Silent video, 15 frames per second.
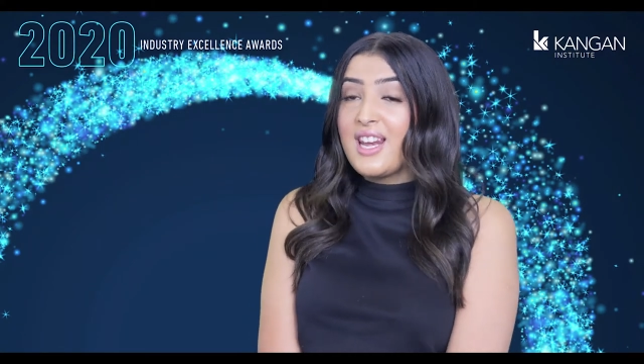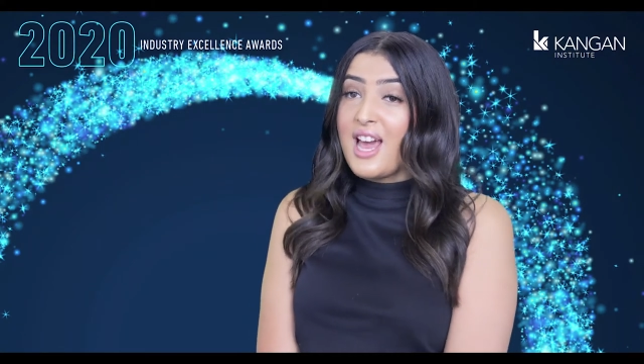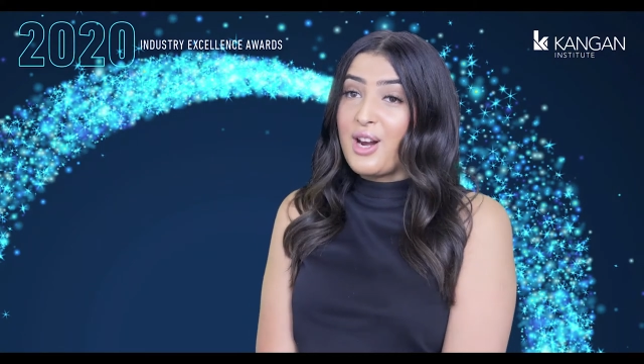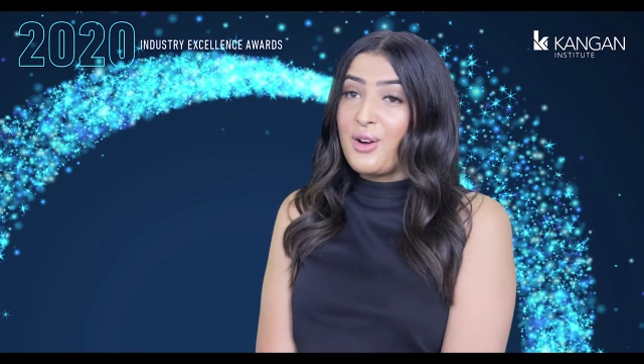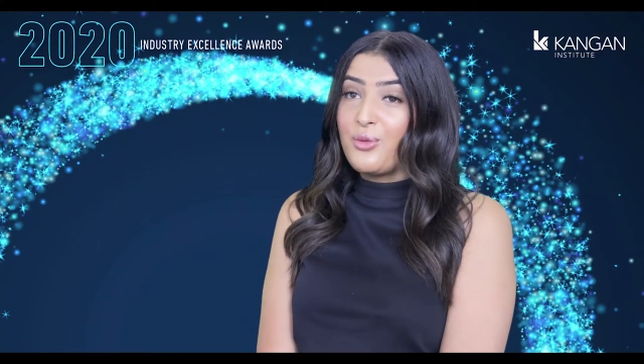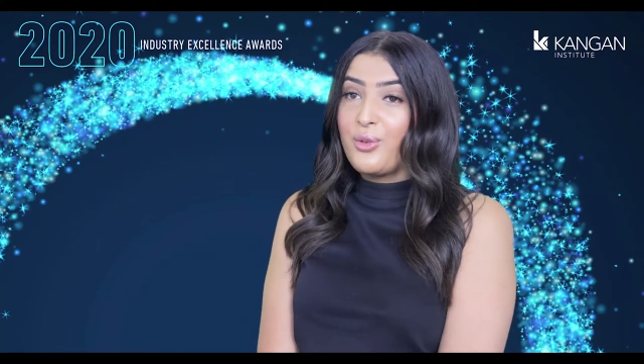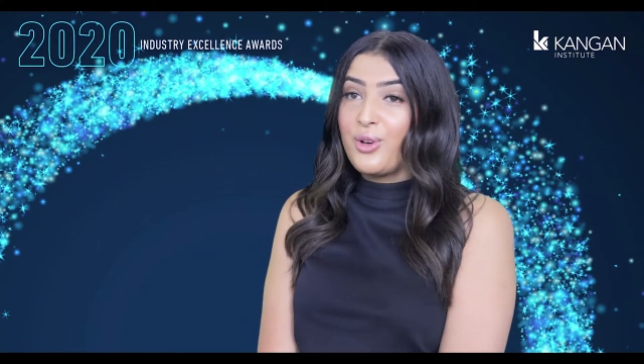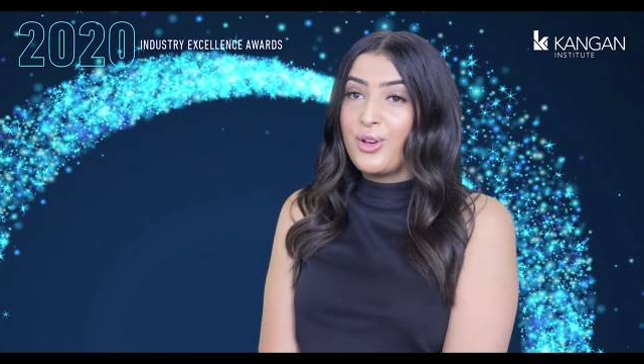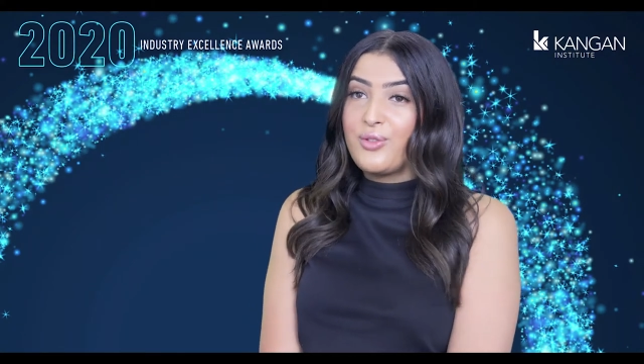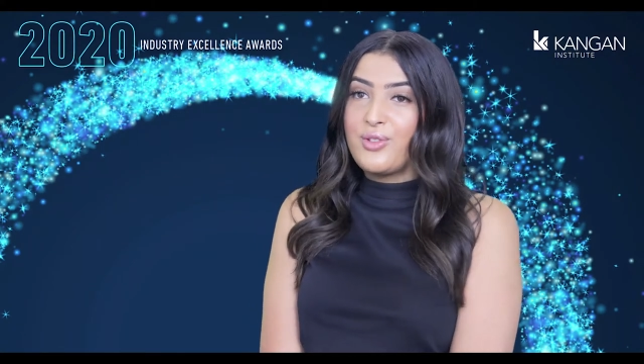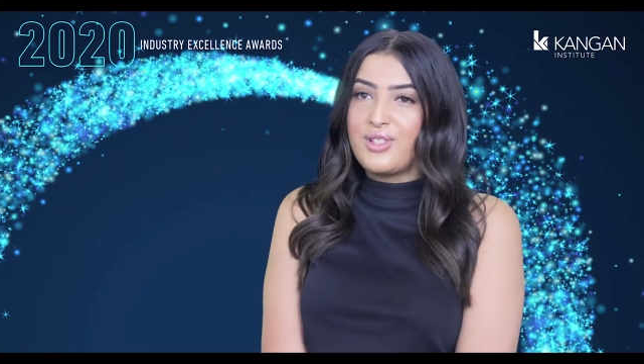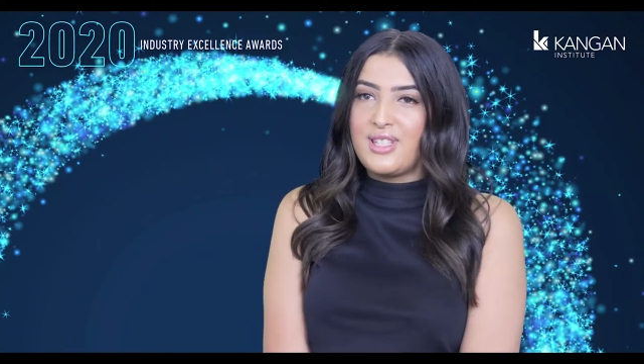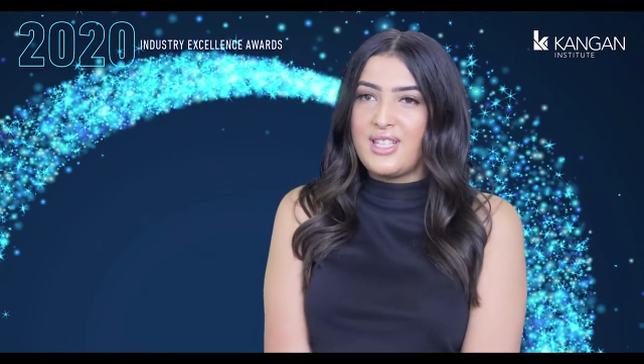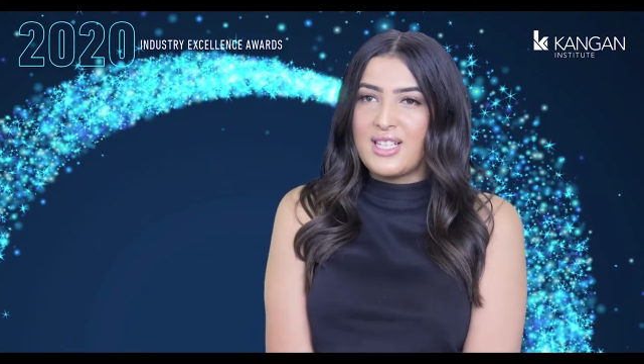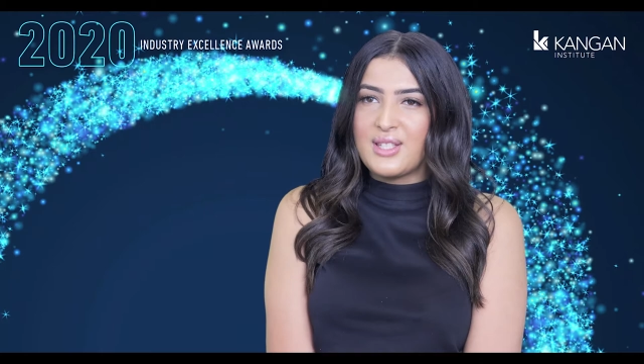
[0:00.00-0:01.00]
out of work for
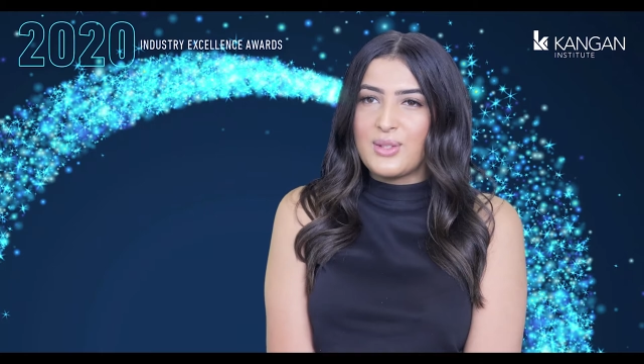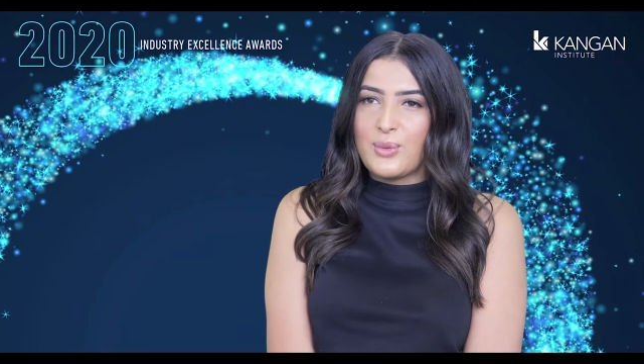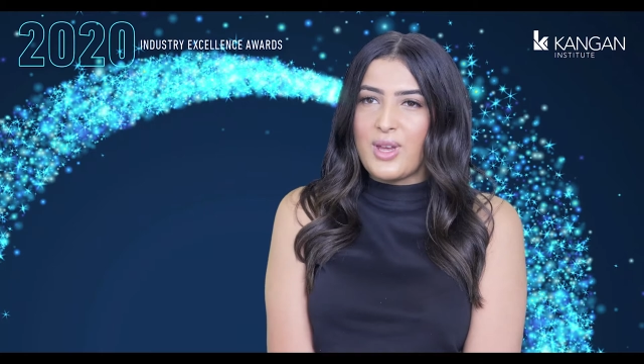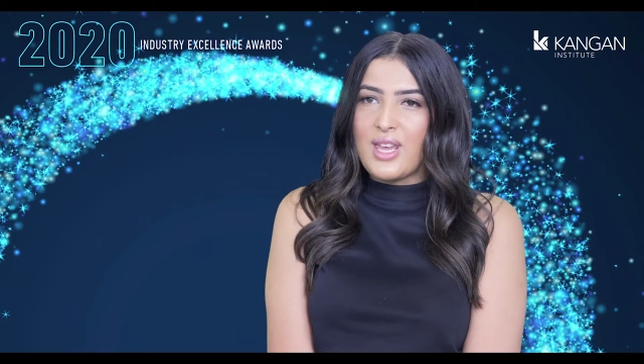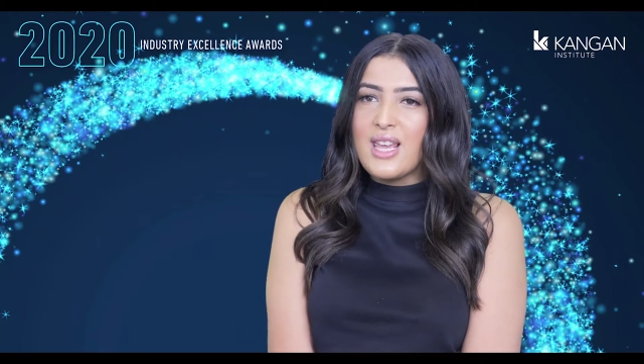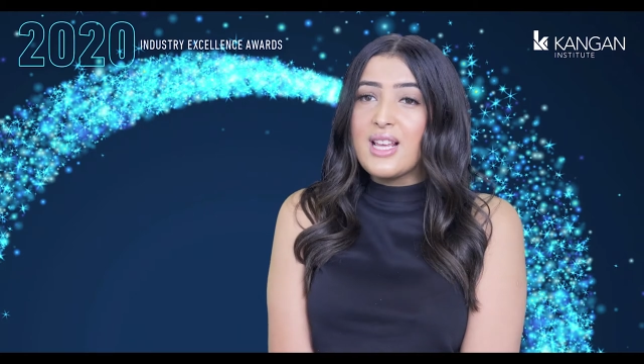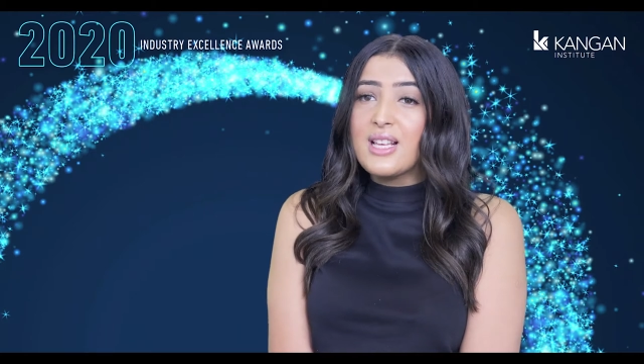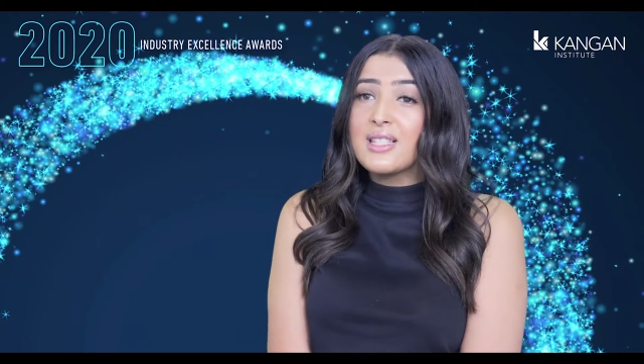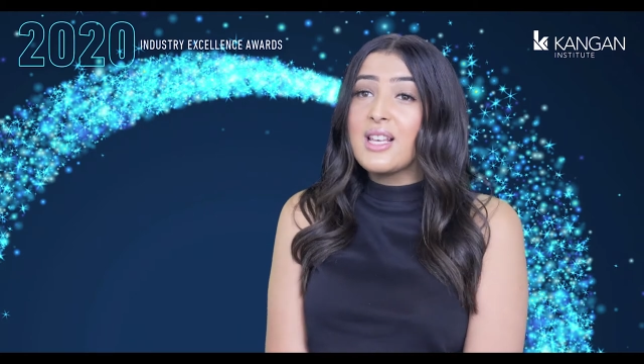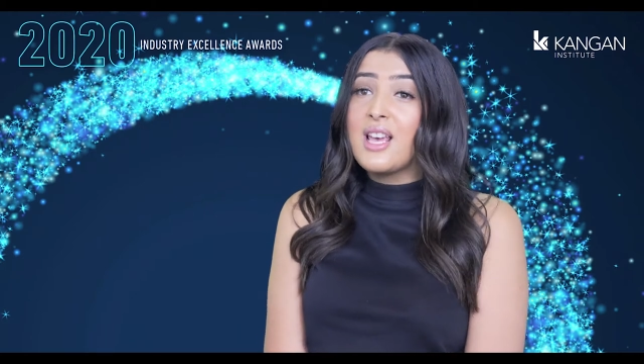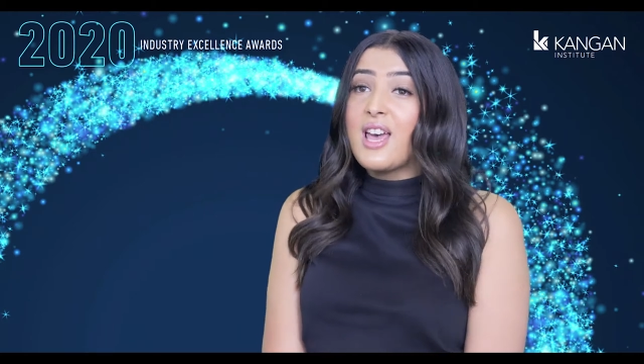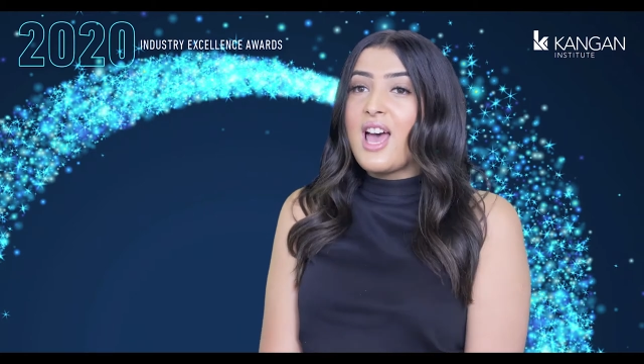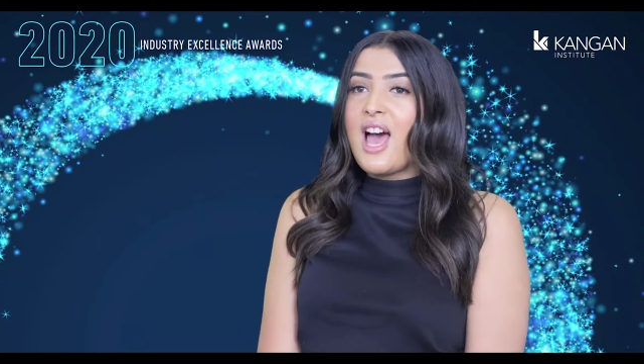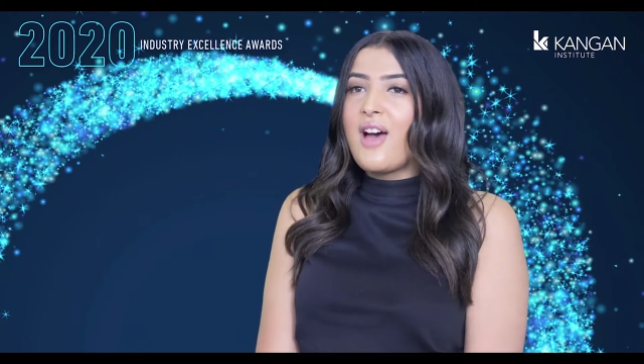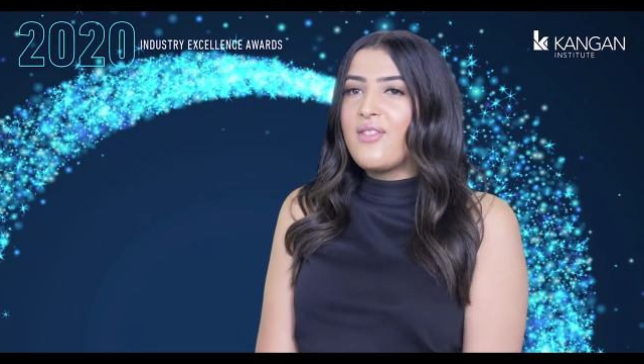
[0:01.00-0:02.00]
six weeks.
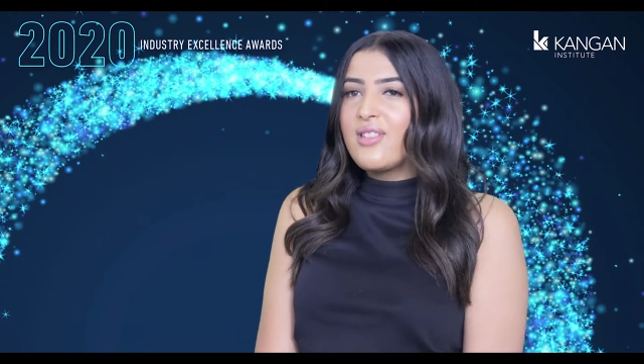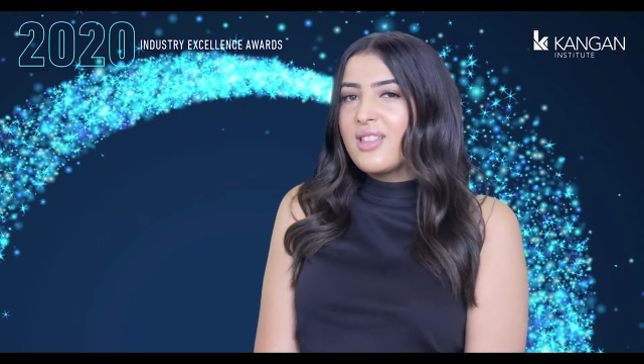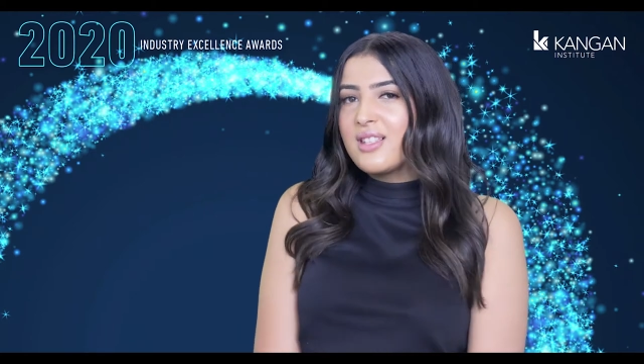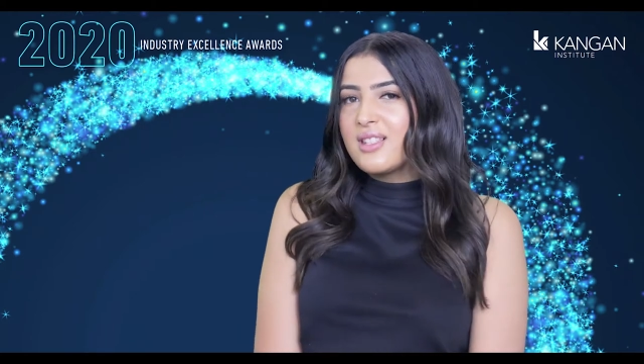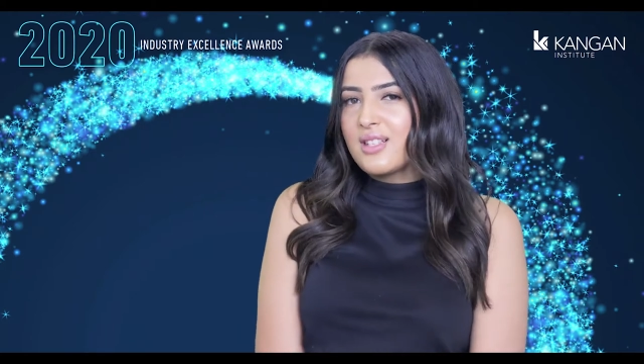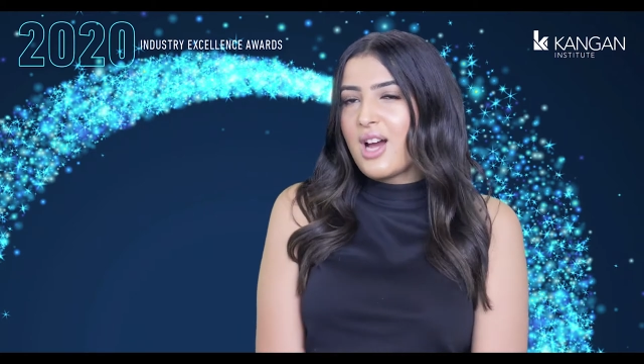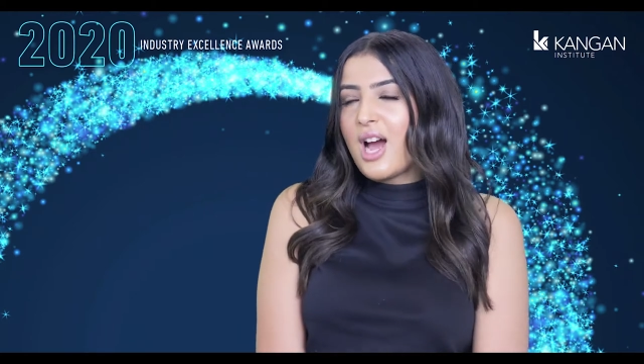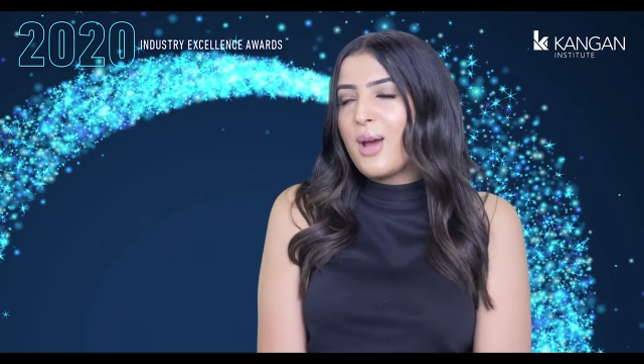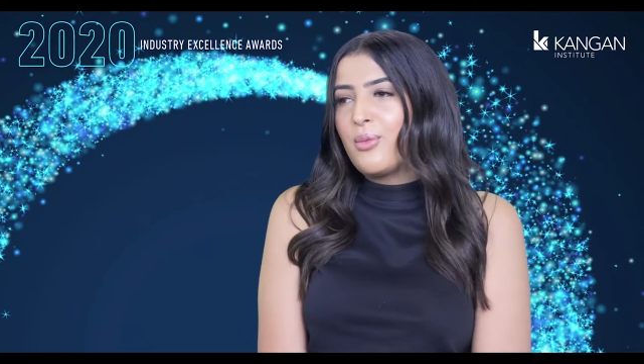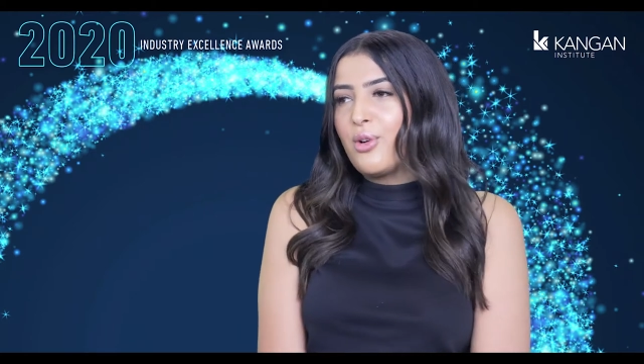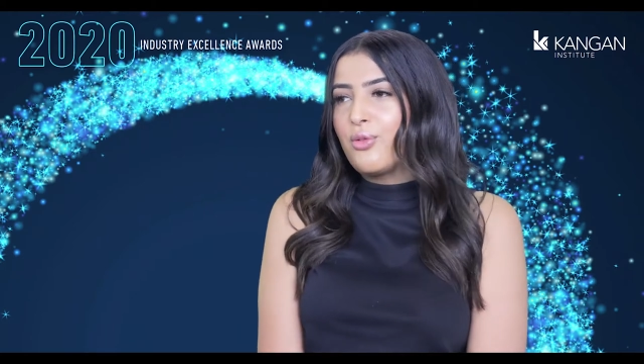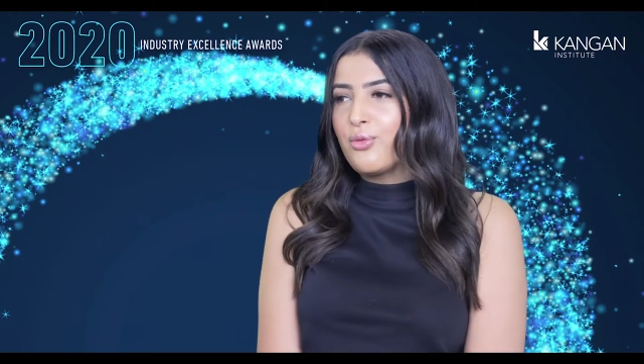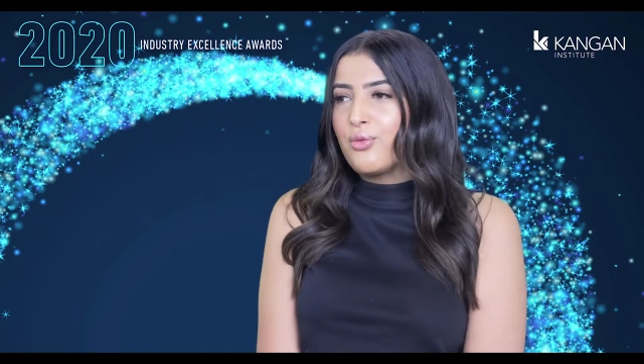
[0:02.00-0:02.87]
Having this time off